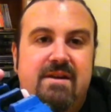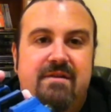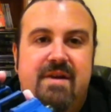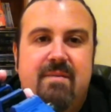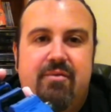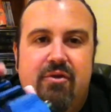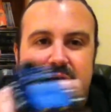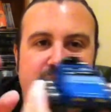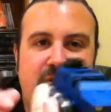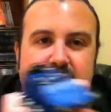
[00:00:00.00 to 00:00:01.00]
don't forget
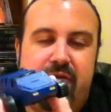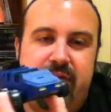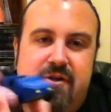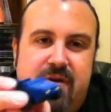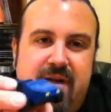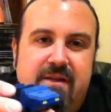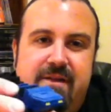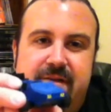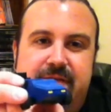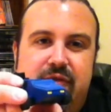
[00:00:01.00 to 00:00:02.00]
Prime, roller and the
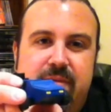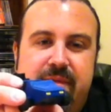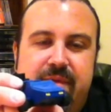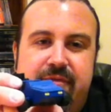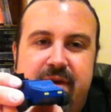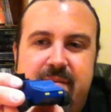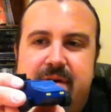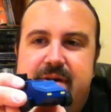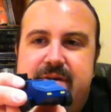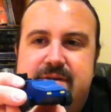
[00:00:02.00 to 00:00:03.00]
trailer form 3
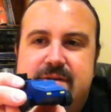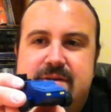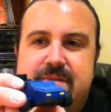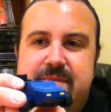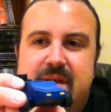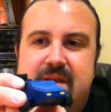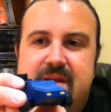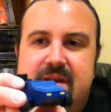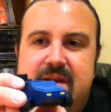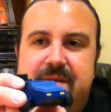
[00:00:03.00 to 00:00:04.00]
parts,
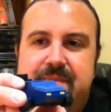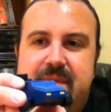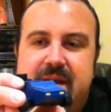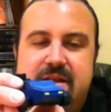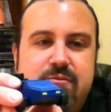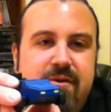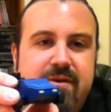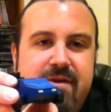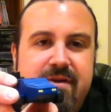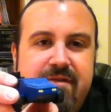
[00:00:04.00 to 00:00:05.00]
and each
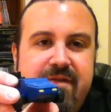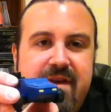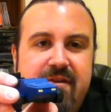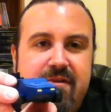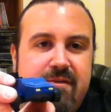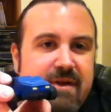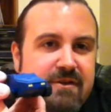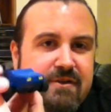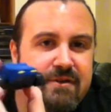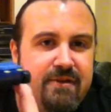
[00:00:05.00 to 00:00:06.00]
one can feel
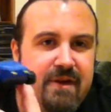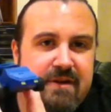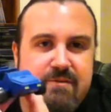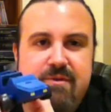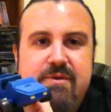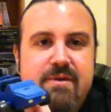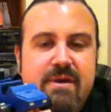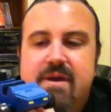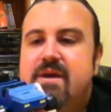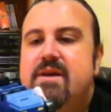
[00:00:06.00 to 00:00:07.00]
each other, and Ezra
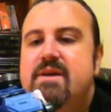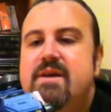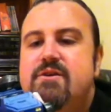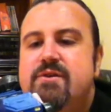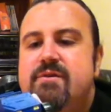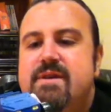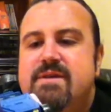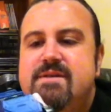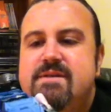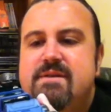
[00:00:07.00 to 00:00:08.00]
each other
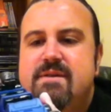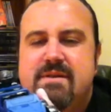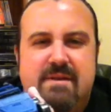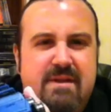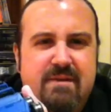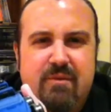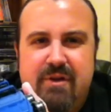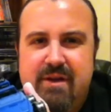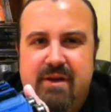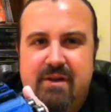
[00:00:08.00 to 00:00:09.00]
is. It's in
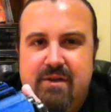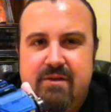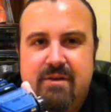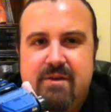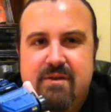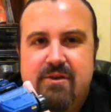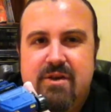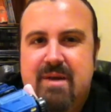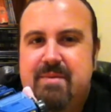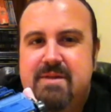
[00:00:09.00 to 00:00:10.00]
one of the
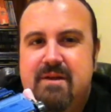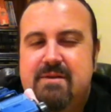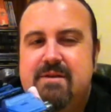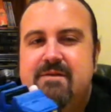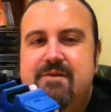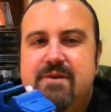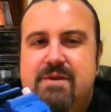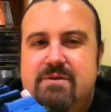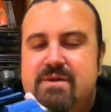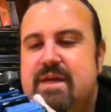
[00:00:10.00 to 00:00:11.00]
early episodes in the
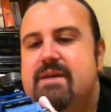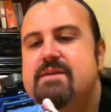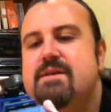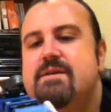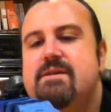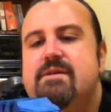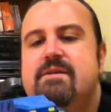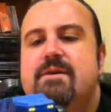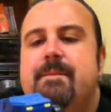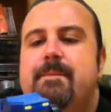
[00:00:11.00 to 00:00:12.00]
1st or 2nd season, I
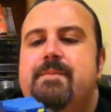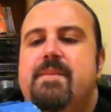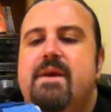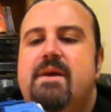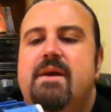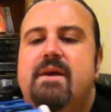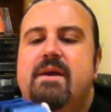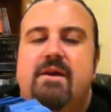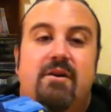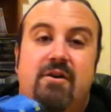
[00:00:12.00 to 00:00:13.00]
think.
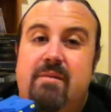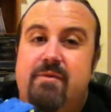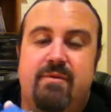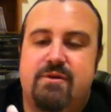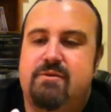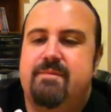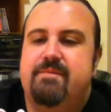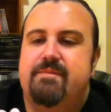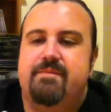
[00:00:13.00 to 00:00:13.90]
Can't remember which one.